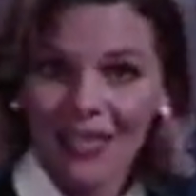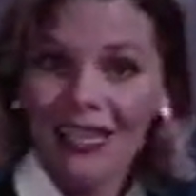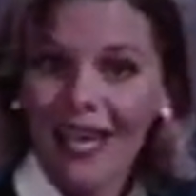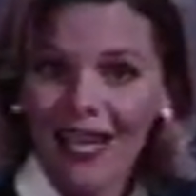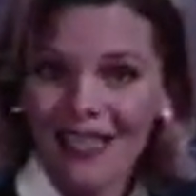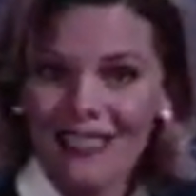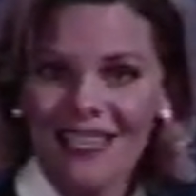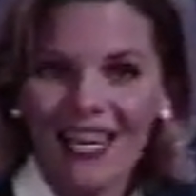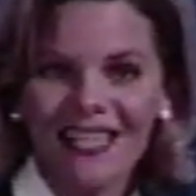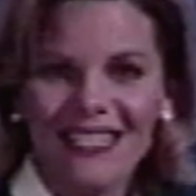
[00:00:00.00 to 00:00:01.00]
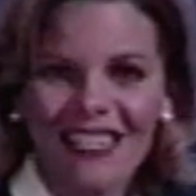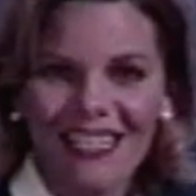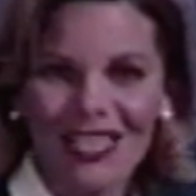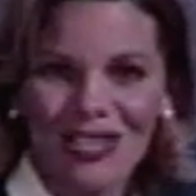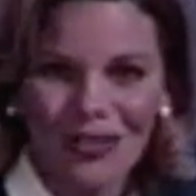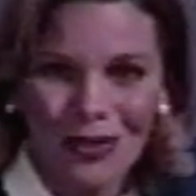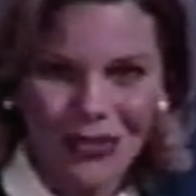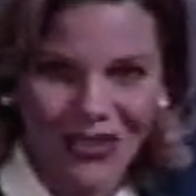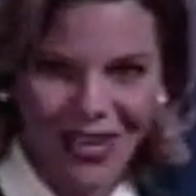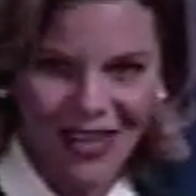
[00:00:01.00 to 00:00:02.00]
enhanced IDE
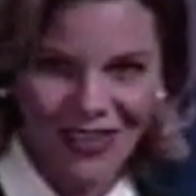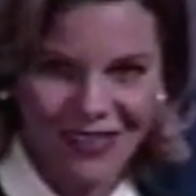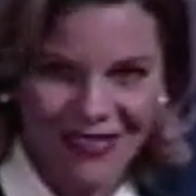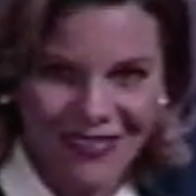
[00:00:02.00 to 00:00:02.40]
controller card.